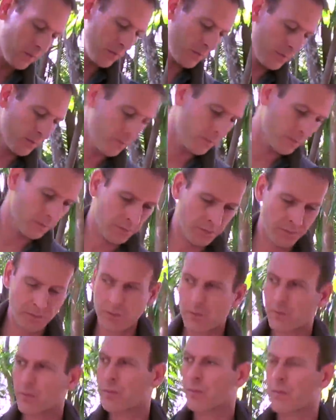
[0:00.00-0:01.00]
to free your mind
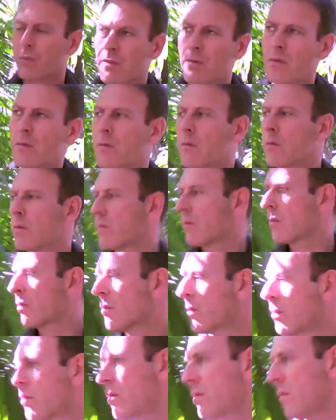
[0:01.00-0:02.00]
of any thoughts,
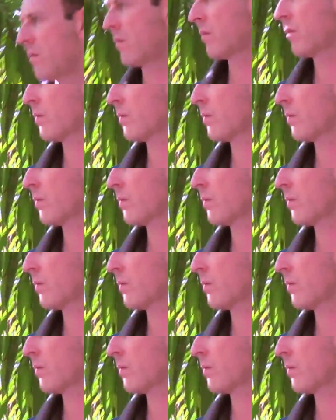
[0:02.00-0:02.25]
any